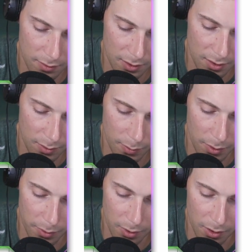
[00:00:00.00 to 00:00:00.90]
This is what it
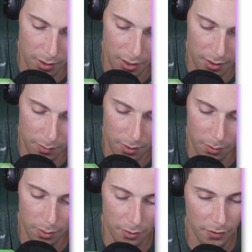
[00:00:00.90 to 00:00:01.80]
would look like with
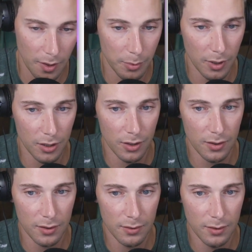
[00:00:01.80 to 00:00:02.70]
order of operations.